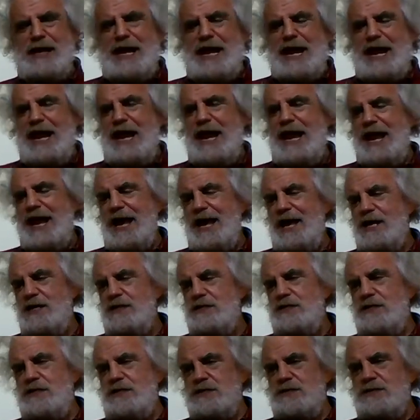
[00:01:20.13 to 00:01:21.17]

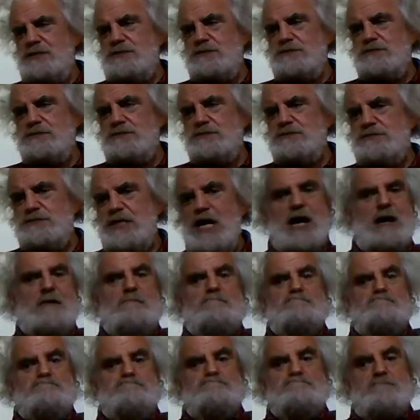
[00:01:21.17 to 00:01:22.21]
And yeah,
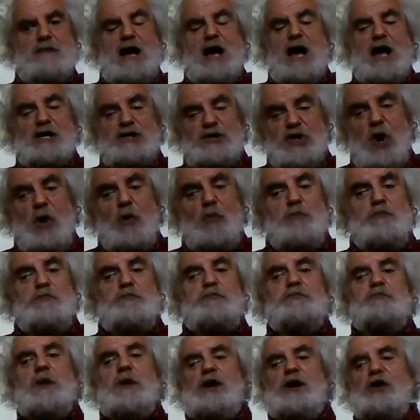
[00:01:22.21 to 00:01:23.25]
so
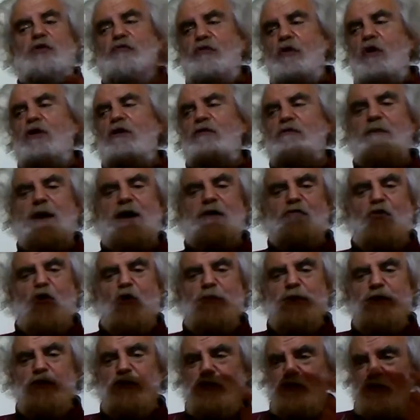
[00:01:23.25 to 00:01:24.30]
control of
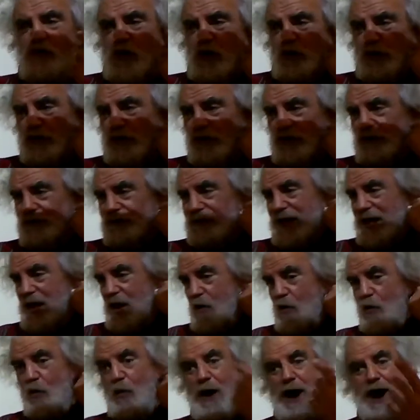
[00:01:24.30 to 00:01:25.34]
microbial growth.
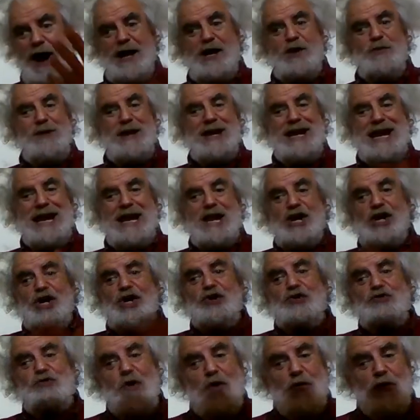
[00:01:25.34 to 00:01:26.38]
Why do we need to
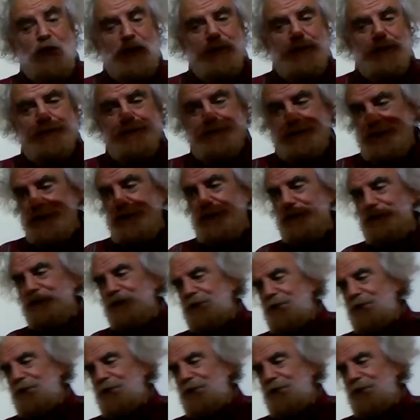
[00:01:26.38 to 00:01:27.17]
control it? Well,